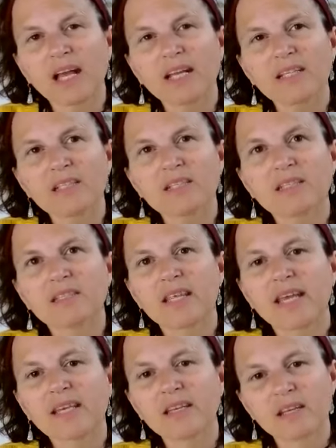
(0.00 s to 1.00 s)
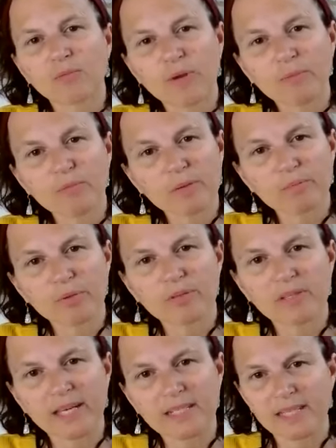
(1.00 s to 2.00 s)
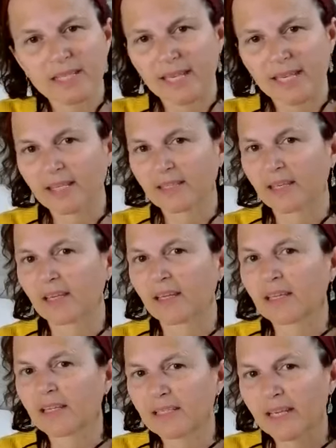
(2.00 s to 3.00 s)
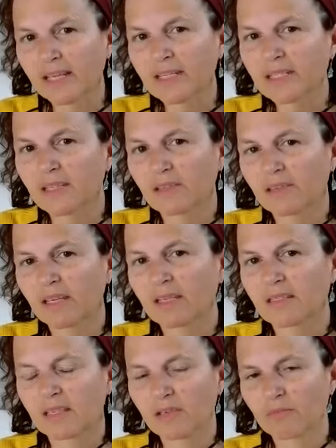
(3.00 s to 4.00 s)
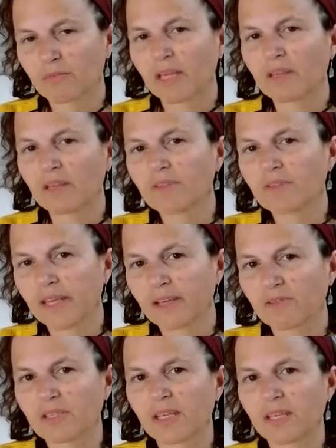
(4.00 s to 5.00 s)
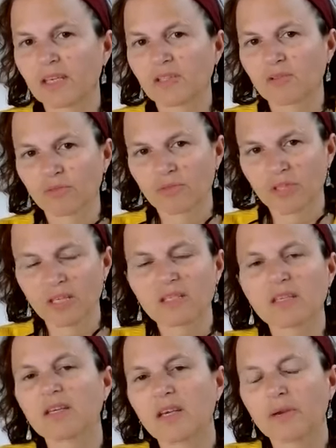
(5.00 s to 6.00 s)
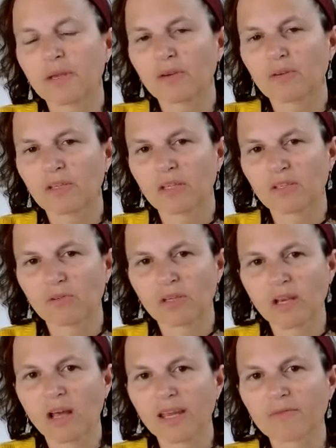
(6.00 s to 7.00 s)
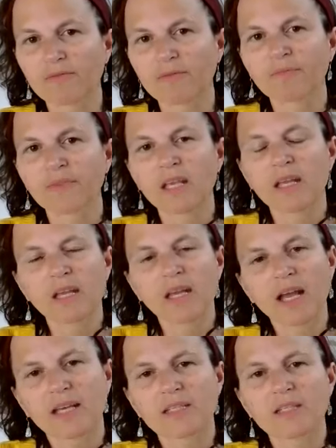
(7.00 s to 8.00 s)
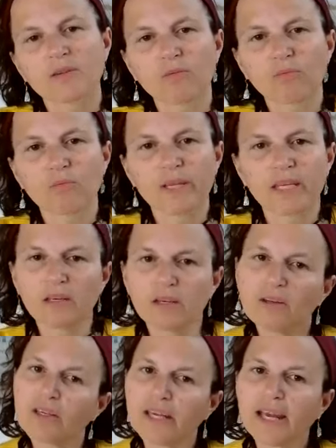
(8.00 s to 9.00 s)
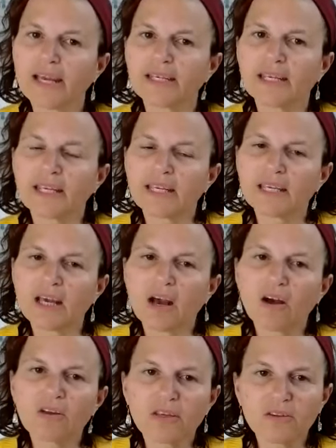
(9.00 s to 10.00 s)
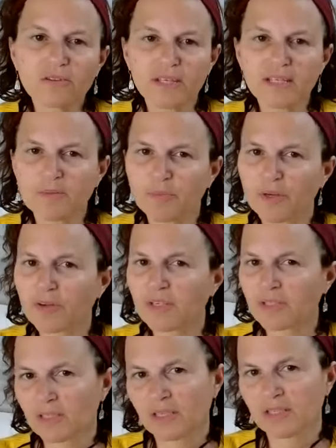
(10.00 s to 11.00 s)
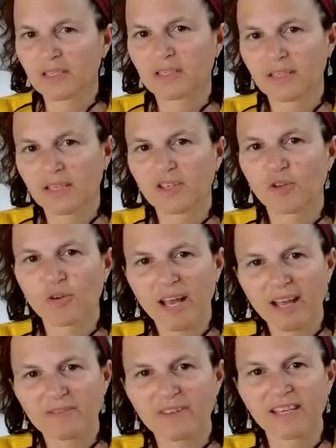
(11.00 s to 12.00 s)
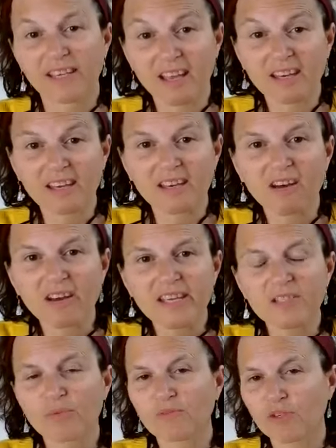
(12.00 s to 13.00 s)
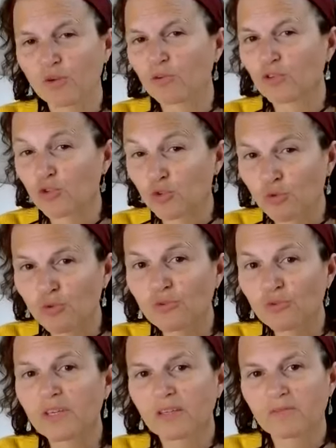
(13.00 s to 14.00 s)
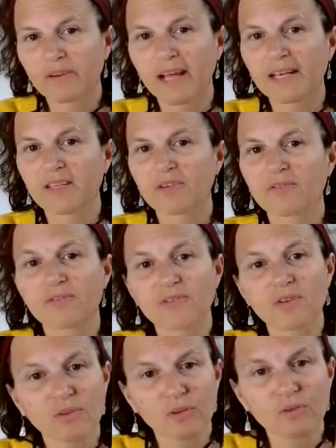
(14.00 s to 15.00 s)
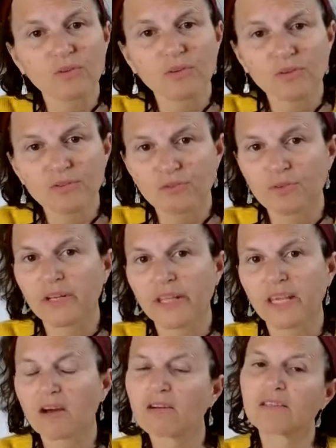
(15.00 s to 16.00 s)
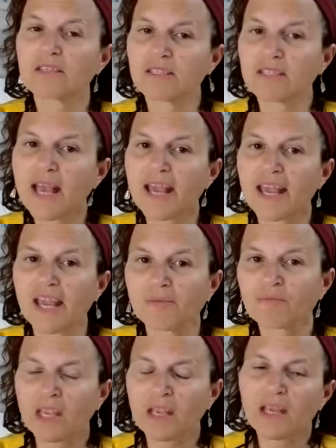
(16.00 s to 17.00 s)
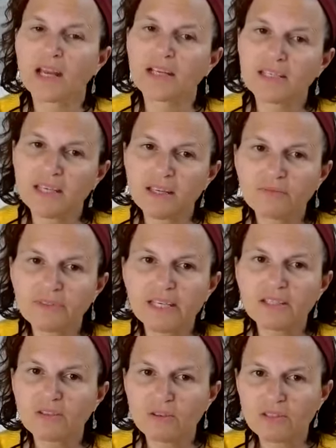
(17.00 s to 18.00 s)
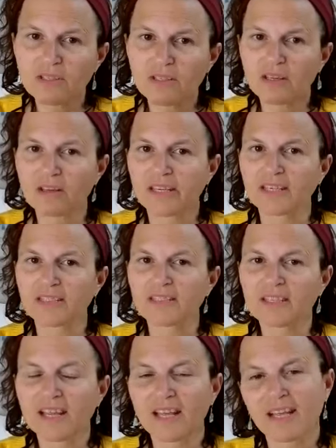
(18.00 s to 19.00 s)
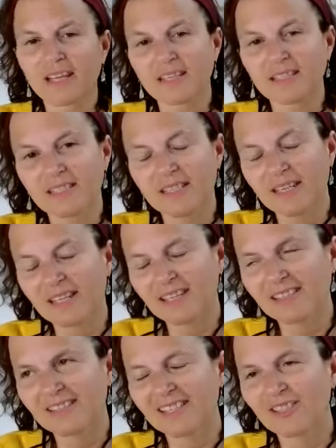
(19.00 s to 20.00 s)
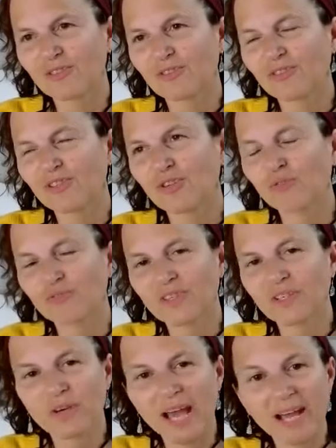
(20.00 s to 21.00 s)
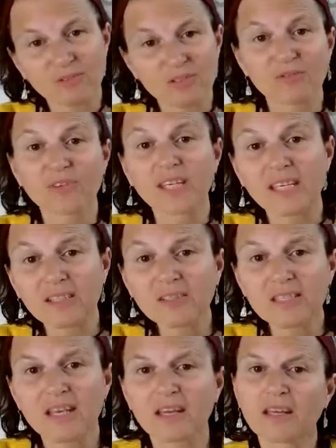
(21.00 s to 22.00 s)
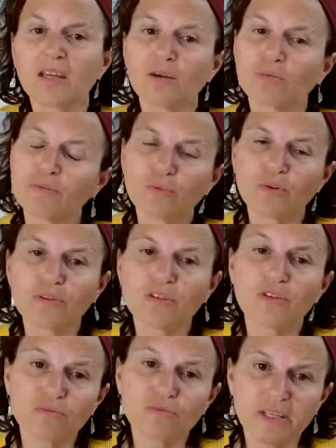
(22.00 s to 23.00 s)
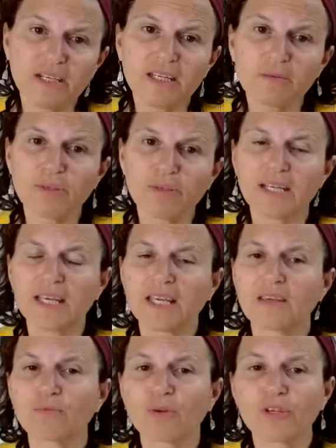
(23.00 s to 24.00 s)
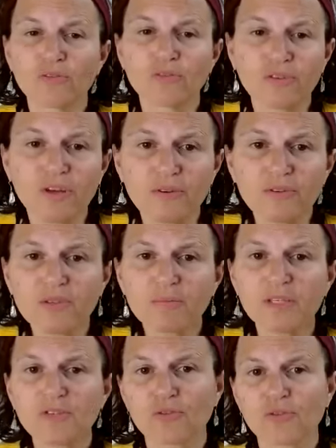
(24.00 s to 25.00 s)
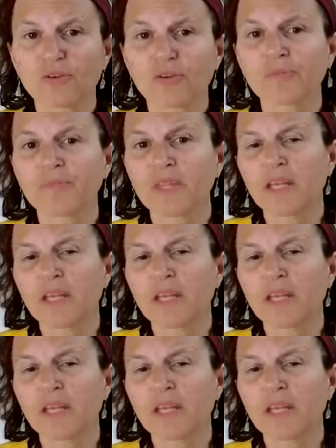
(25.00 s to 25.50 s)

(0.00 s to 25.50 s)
and then when we put that together, negative things that you may have inherited or things that are going on in your life, and we look at are those experiences that you're having aligned with your truth and values of who you truly are today? And if they're not aligned and you, you feel out of kilter with what you really believe, what you know to be true,